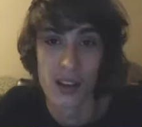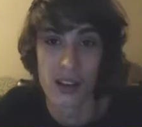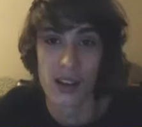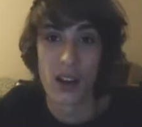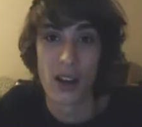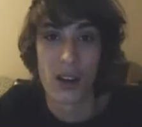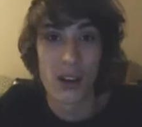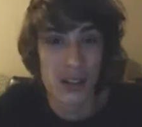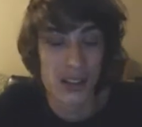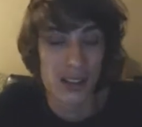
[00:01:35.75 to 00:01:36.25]

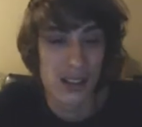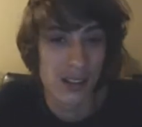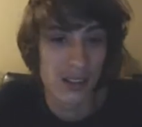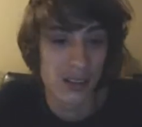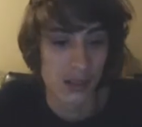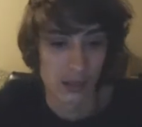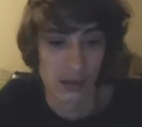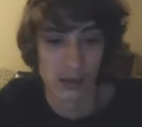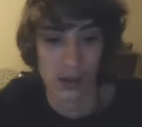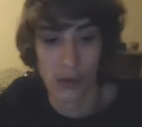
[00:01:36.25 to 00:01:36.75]
You know, it's
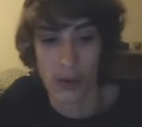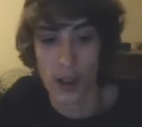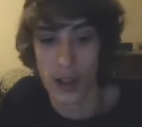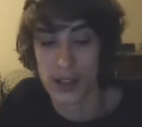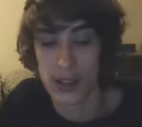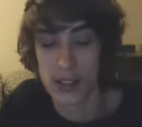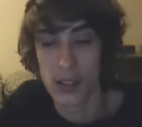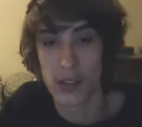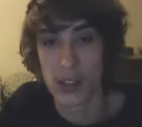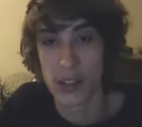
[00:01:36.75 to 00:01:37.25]
a
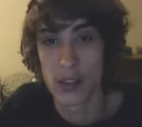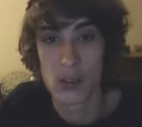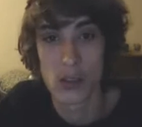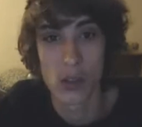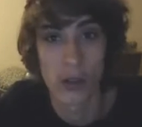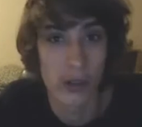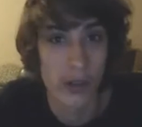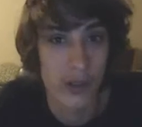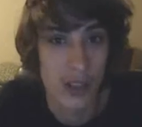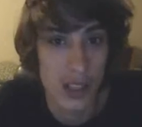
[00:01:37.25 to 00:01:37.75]
relatively
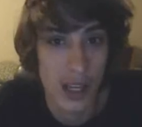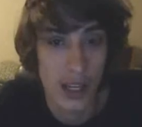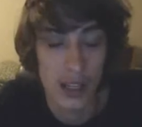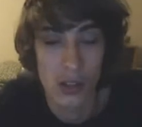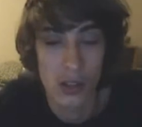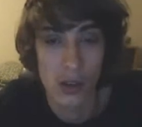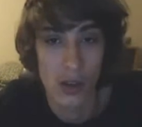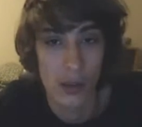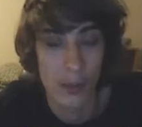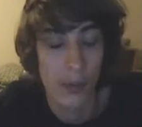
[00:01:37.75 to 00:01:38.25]
conservative state,
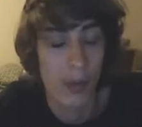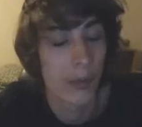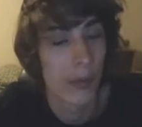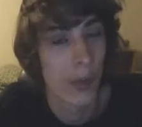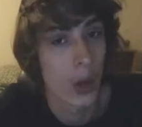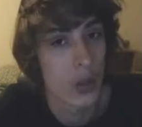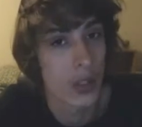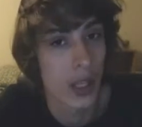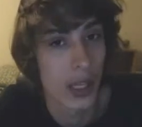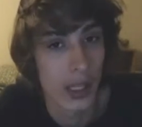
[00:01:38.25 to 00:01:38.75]
so that
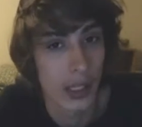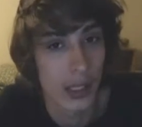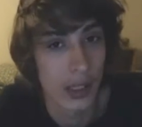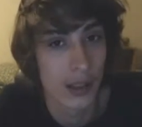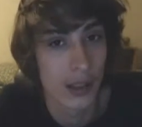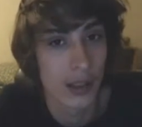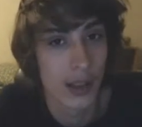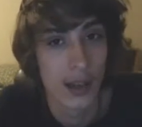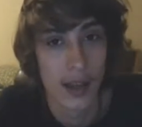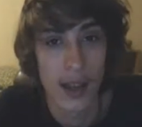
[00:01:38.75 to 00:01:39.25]
most likely
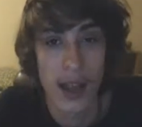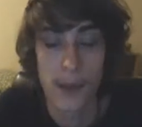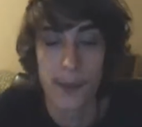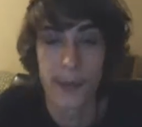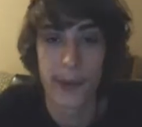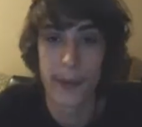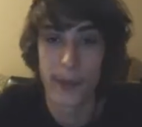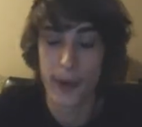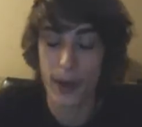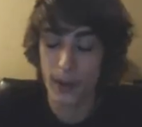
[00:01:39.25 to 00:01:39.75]
didn't
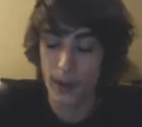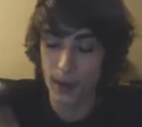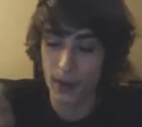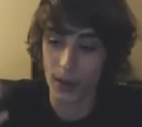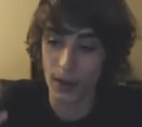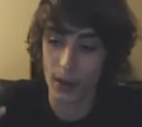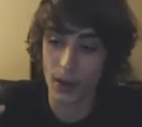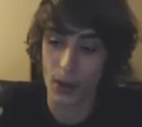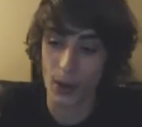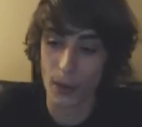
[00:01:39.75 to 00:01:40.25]
happen. But
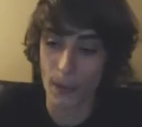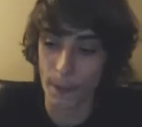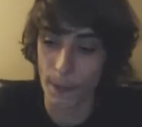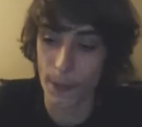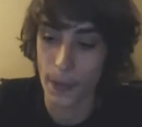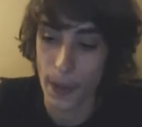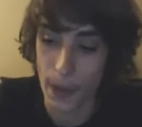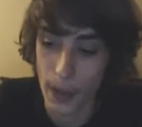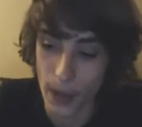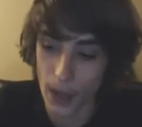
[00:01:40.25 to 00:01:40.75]
you know,
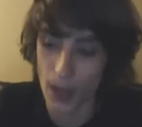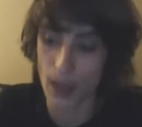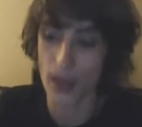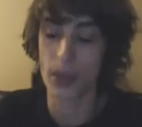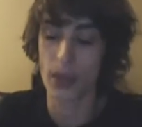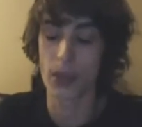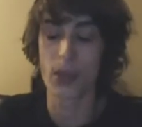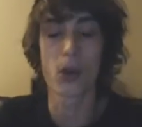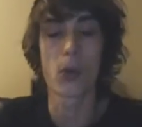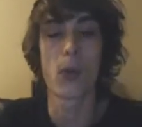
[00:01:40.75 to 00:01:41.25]

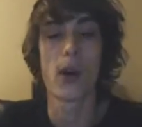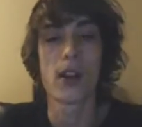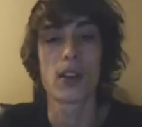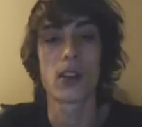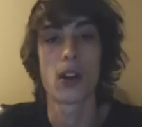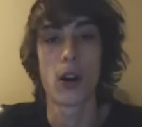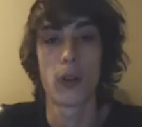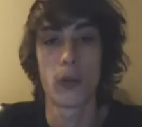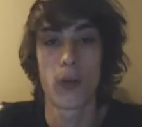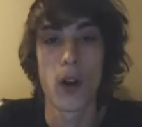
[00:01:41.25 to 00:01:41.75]
there was
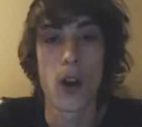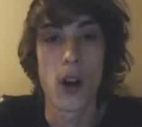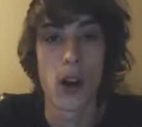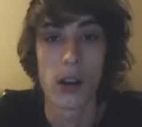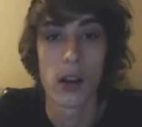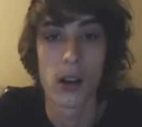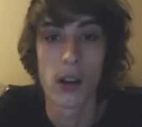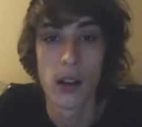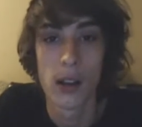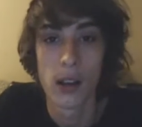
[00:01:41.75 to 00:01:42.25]
a
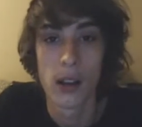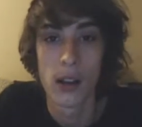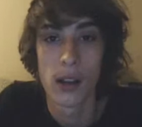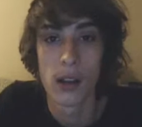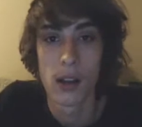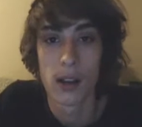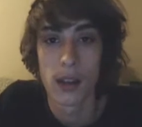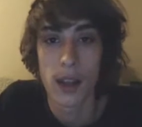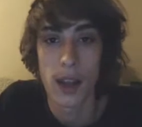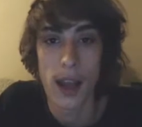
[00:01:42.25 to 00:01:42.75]
wrong
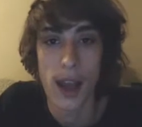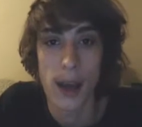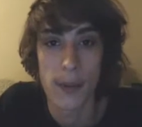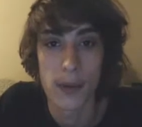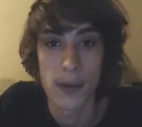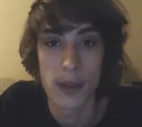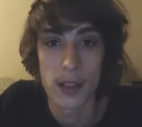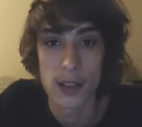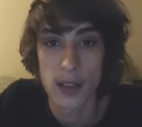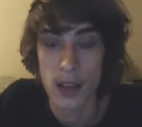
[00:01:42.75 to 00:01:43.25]
that
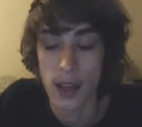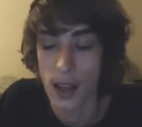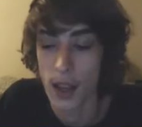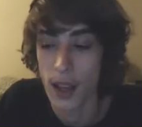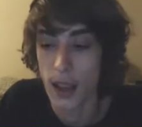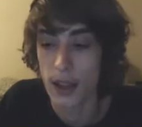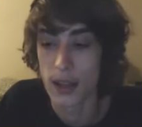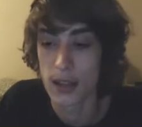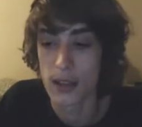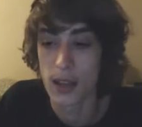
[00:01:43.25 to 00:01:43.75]
happened,
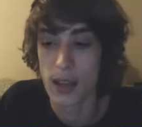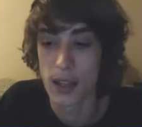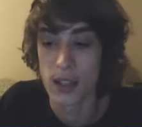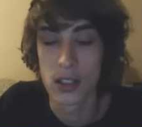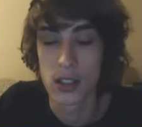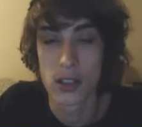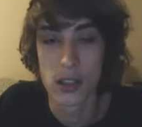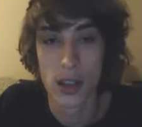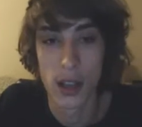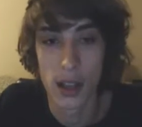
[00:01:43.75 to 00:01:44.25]
and
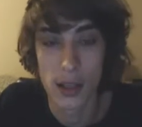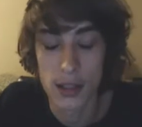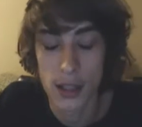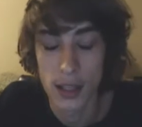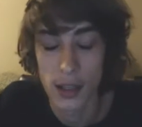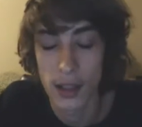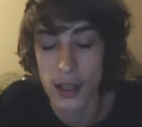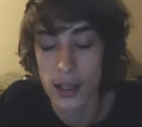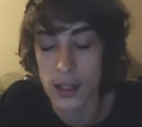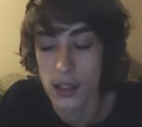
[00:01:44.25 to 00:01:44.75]
it's
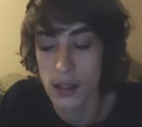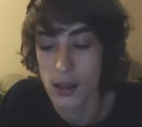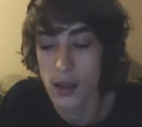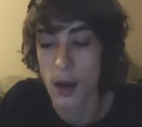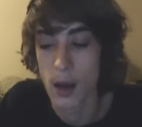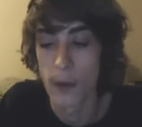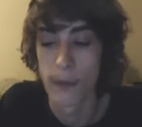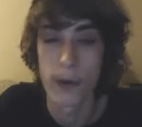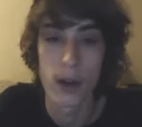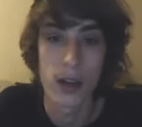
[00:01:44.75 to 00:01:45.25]
at least
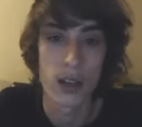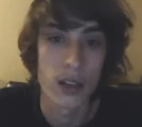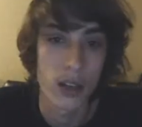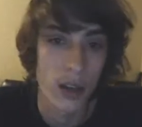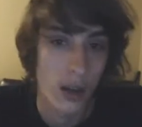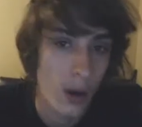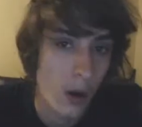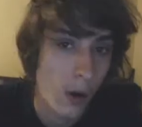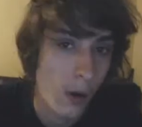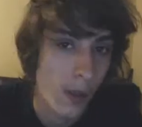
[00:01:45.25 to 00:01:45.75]
comforting to
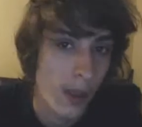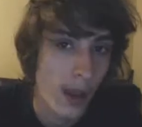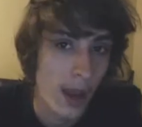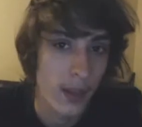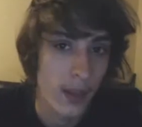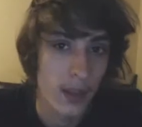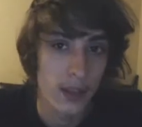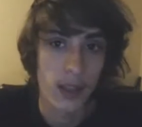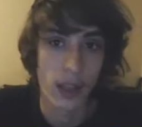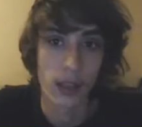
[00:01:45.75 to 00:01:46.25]
note
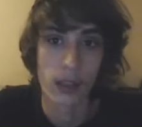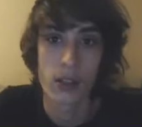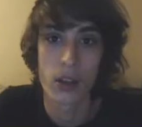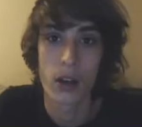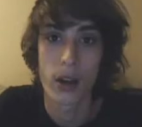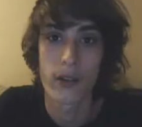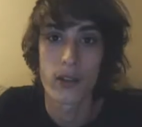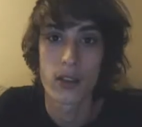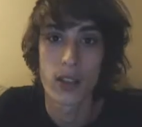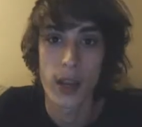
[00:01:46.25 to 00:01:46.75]
that the
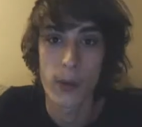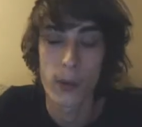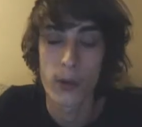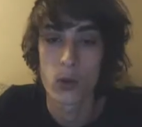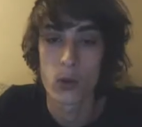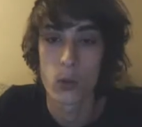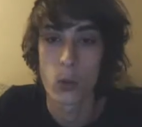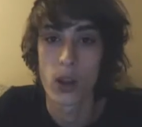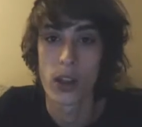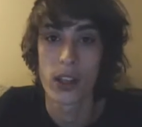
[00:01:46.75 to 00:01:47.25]
Secretary of State
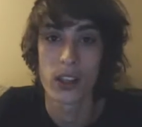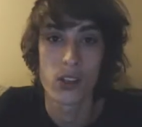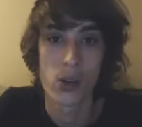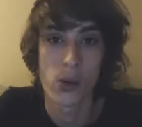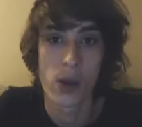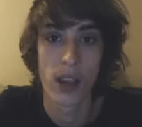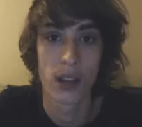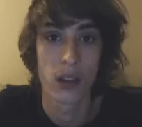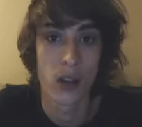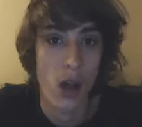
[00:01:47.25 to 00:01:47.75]
was willing
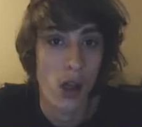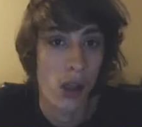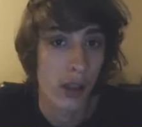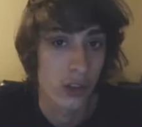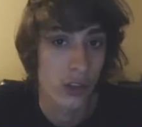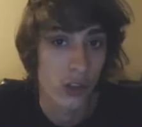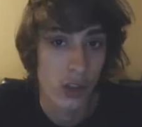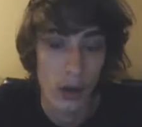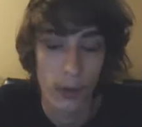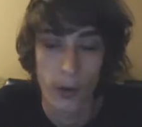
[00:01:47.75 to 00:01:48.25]
to
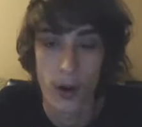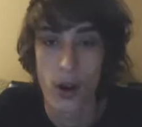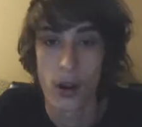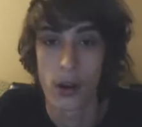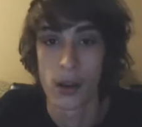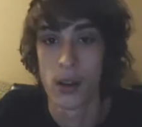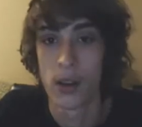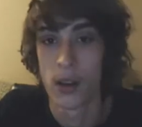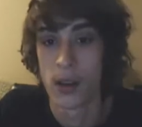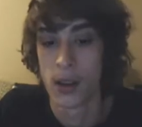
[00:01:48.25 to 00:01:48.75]
acknowledge that wrong.